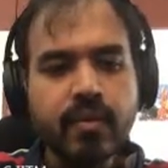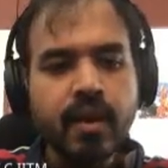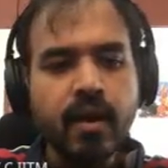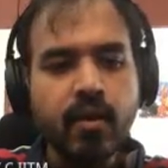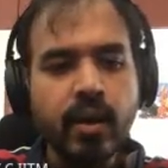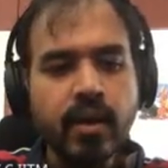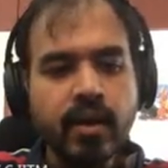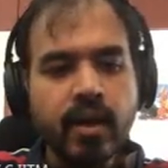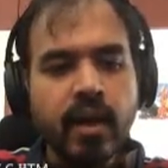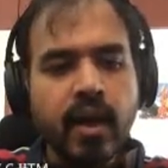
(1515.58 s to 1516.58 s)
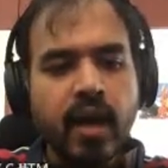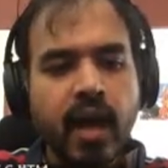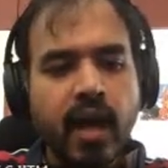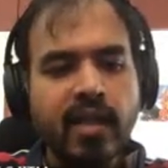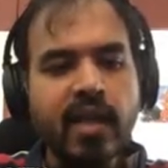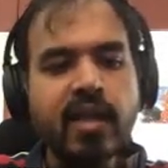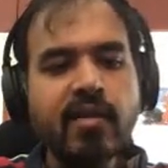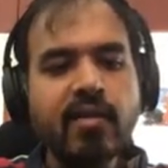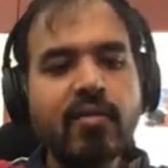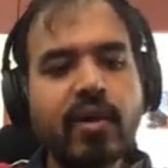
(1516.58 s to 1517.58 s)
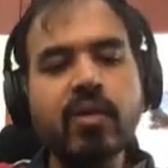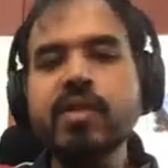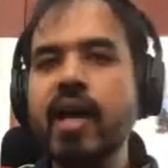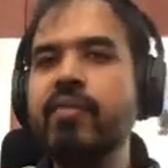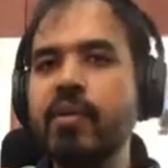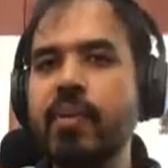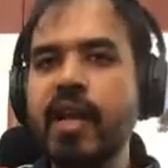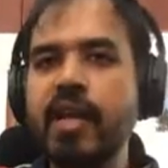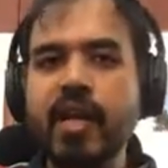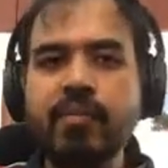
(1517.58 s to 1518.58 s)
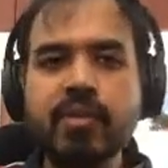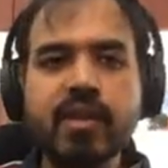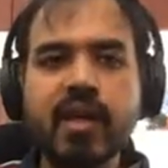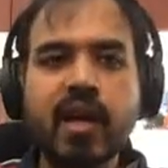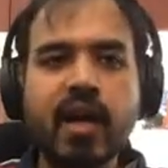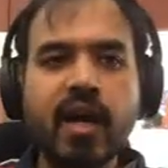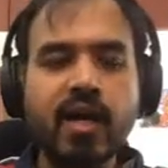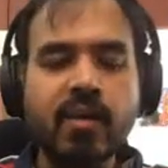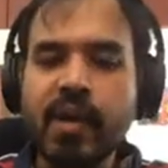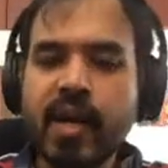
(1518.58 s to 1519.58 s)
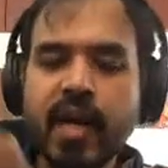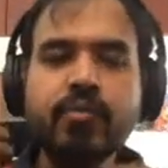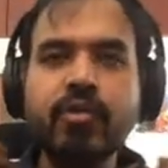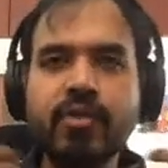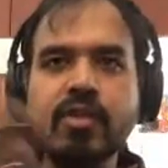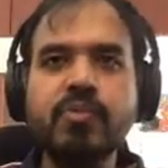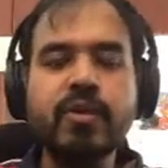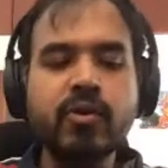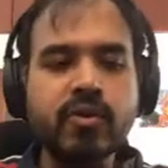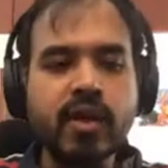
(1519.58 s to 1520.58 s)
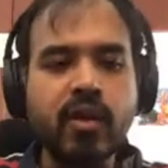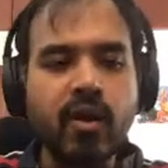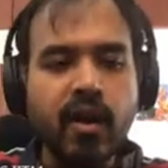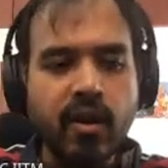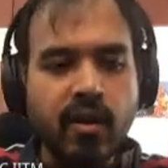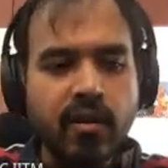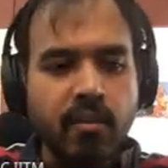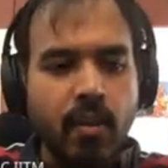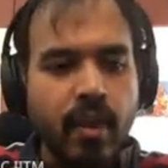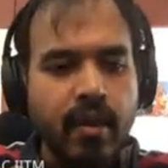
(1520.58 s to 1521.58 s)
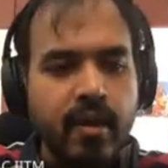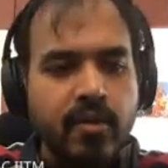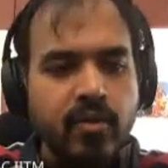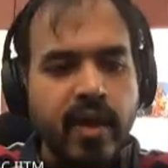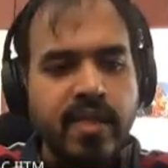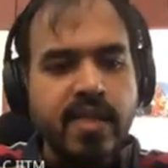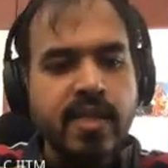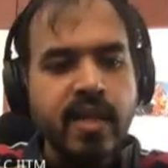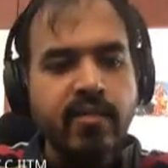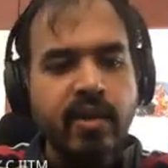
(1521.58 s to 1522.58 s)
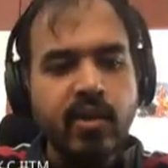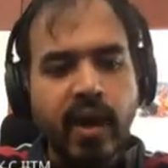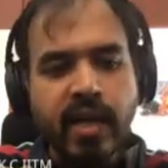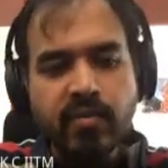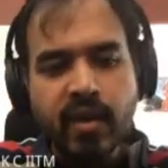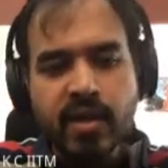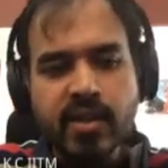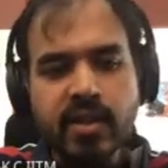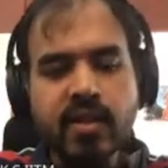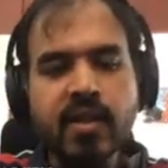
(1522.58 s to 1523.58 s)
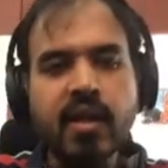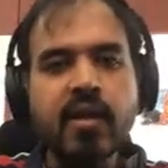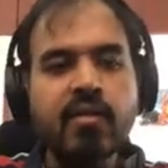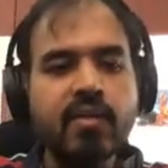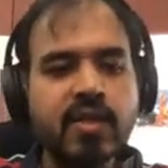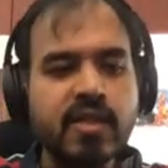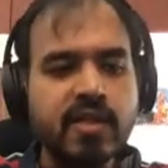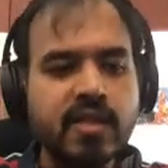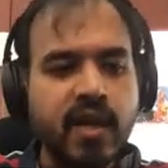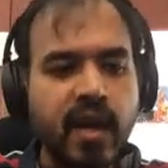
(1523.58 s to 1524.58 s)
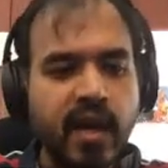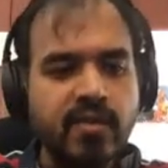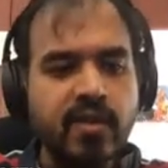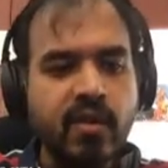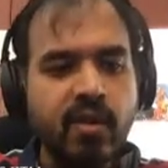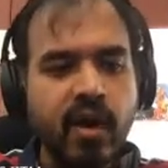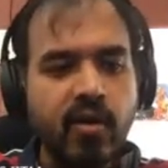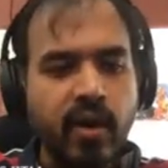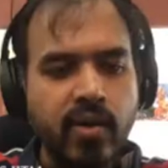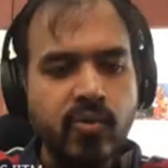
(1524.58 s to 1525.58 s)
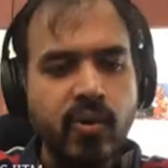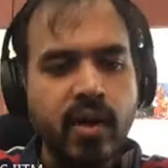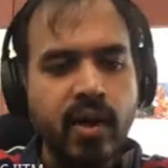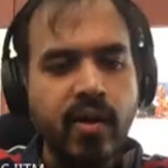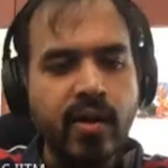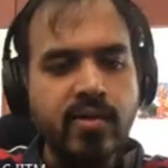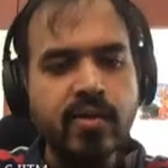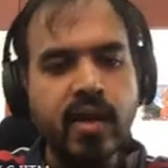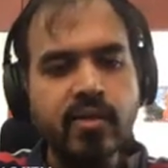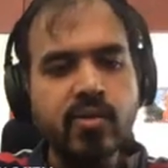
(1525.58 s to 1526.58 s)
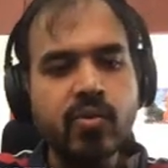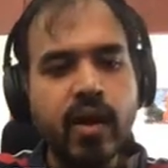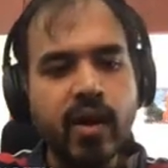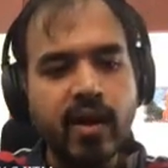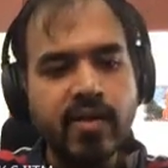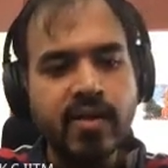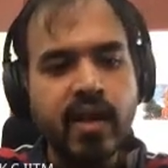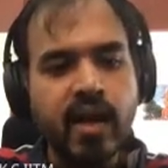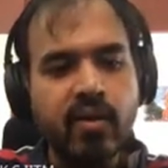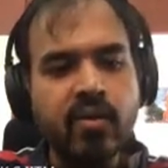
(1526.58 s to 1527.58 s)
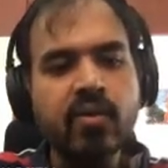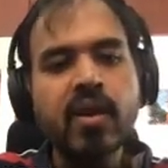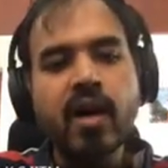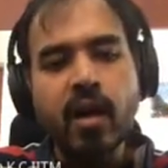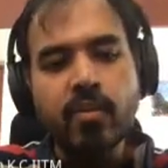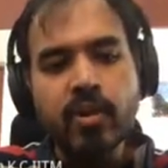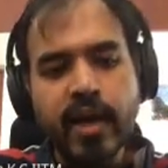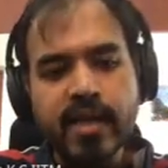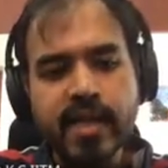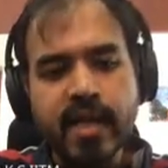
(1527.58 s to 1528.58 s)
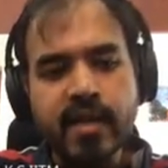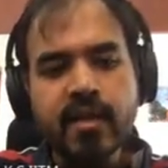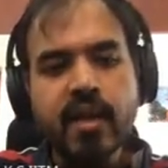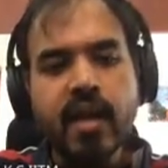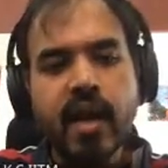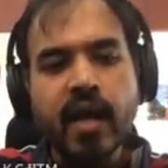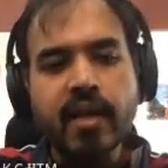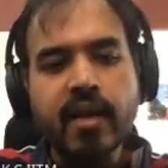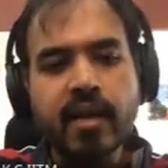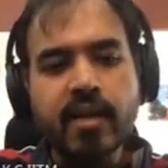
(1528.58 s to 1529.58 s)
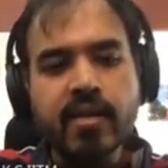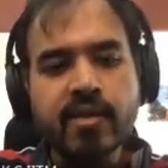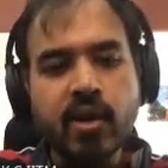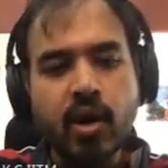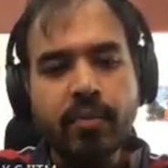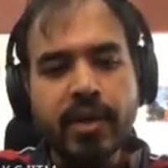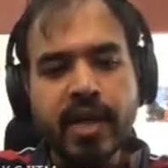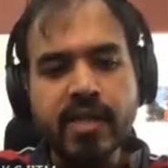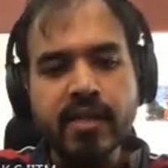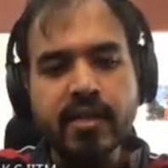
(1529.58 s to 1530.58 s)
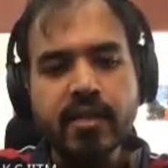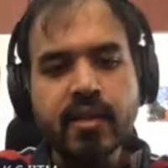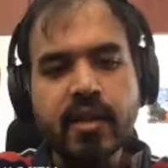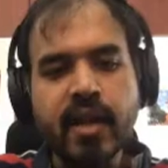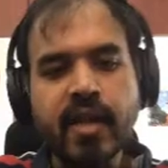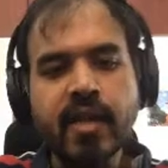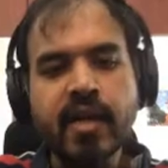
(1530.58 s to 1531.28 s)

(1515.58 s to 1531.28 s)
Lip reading: Okay. And then we also have dependent types. Dependent types we've just been using all along. So essentially, when you write a function, which is x0 arrow, x1 arrow, x2 arrow, x3 arrow, up to xn, and then returns a computation, right?